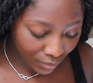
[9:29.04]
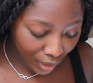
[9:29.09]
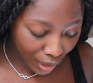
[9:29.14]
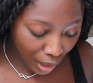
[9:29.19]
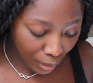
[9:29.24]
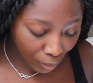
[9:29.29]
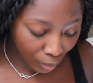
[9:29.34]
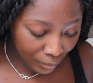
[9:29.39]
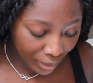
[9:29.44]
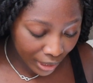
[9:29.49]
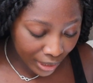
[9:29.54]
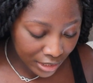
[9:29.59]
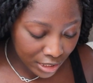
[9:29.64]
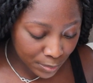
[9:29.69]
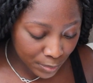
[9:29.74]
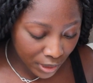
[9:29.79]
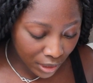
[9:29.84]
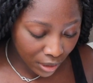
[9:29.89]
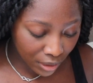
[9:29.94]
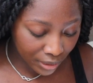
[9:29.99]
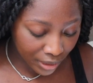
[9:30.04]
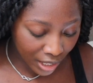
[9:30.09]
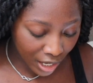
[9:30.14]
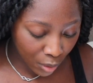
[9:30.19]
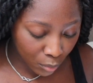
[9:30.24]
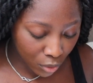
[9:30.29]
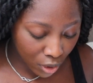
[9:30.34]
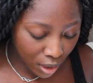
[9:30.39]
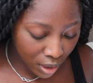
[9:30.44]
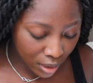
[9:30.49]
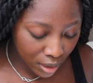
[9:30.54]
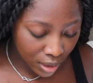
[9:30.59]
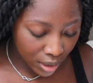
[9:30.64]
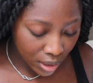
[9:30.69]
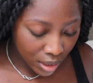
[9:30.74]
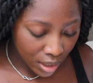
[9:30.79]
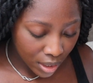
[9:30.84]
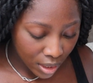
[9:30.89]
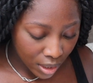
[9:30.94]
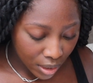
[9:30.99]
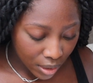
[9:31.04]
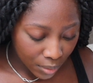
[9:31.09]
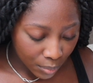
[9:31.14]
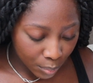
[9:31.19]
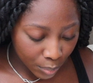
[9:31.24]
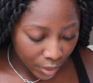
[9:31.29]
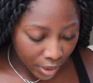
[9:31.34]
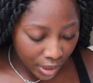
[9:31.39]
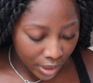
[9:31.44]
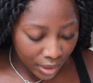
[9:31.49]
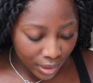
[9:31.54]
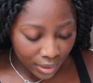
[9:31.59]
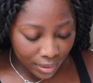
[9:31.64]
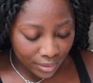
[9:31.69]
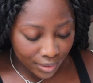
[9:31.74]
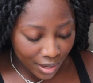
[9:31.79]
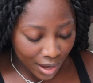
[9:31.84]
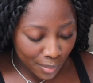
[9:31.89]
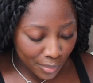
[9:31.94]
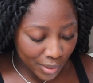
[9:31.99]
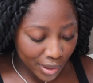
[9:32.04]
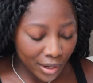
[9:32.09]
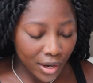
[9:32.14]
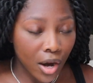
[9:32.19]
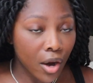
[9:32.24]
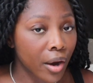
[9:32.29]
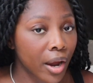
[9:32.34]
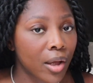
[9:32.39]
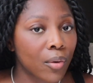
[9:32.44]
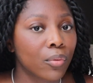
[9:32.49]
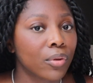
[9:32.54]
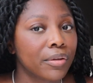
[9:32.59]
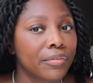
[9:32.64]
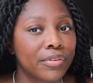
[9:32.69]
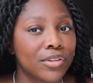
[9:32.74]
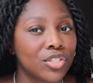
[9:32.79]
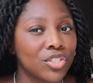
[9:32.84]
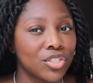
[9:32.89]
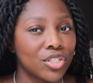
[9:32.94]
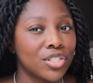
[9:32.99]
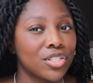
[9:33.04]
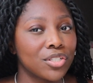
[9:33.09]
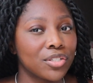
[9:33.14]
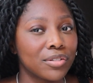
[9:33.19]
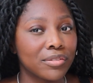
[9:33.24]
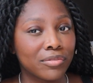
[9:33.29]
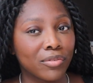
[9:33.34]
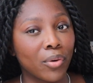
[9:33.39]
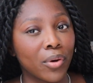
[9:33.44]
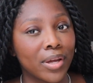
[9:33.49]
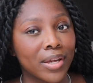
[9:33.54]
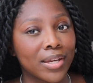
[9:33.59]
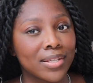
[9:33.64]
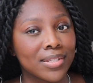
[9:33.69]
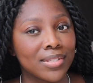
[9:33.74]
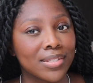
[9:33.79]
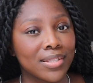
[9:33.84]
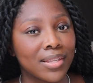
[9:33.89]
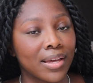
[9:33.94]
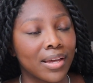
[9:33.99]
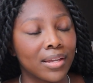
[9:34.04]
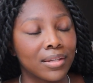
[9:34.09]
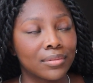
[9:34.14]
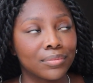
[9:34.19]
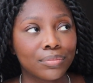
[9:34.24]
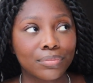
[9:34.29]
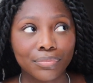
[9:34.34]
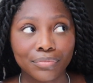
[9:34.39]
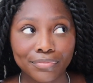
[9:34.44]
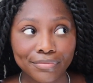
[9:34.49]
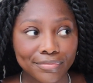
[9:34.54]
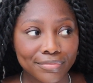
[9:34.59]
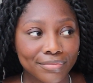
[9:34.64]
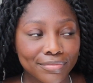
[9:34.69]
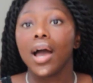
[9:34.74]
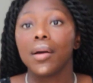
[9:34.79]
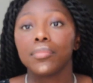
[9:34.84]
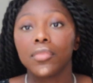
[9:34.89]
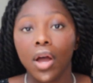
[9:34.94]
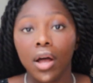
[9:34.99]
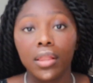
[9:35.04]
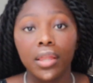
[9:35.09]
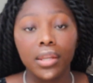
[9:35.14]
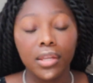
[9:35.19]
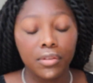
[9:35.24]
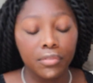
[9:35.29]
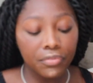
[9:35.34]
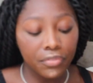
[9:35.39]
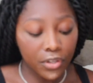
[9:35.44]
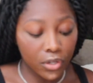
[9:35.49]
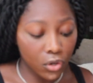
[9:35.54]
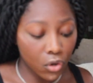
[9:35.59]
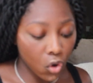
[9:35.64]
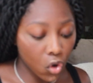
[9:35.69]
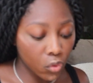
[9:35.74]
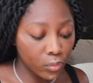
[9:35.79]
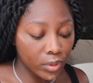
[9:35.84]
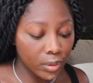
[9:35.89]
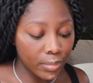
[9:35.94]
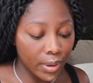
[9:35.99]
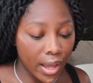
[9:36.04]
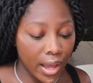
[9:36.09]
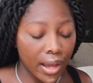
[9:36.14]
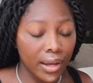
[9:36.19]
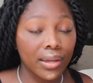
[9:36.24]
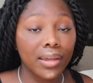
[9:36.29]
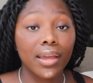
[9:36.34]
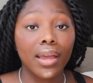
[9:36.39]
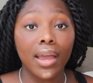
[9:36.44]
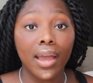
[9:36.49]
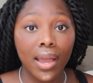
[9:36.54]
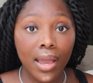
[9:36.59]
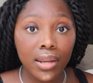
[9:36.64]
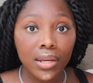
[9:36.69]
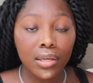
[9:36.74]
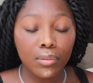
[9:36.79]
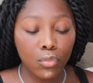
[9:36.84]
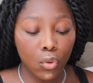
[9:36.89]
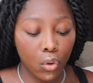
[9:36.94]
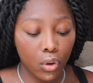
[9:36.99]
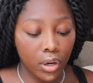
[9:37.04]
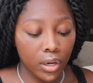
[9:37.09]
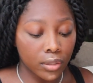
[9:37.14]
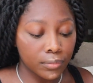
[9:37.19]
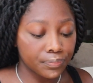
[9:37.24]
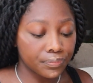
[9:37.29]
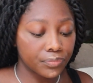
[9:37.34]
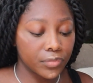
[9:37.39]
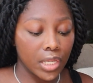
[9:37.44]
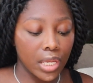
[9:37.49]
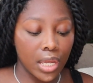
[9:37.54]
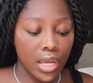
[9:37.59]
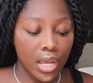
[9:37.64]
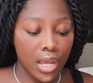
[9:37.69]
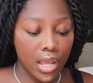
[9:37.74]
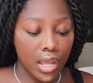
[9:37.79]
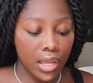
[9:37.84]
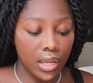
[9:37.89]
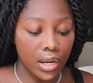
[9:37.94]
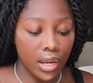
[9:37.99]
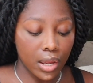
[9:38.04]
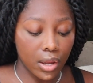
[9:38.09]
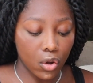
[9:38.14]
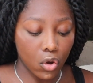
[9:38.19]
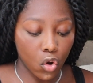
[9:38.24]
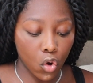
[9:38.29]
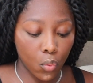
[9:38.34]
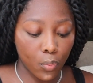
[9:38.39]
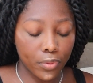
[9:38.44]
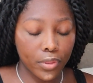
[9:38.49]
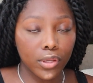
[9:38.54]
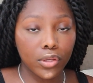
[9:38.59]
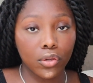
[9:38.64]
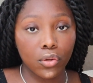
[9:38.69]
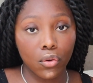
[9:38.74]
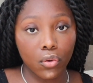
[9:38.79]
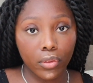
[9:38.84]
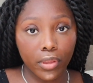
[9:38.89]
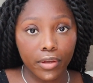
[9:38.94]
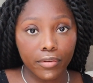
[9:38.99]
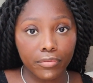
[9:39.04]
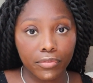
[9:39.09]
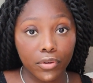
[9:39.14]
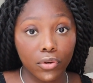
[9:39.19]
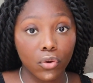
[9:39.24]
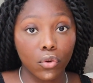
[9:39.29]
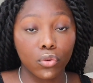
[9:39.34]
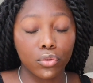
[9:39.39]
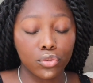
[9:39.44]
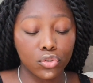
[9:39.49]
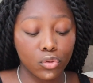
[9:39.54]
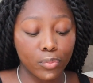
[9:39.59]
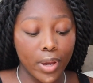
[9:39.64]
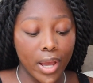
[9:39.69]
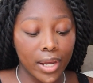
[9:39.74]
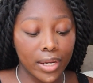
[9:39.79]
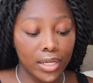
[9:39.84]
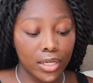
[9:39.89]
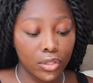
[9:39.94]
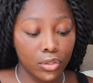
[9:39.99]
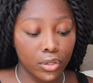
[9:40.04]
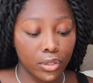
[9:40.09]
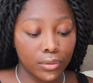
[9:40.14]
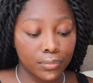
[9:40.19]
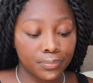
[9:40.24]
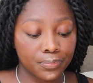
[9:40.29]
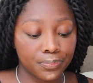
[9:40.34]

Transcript: My mom hates being on camera, but I'm like, all right, well, if it's just your voice, then I'm not letting fear hold me back anymore. And I hope that you don't let fear hold you back either.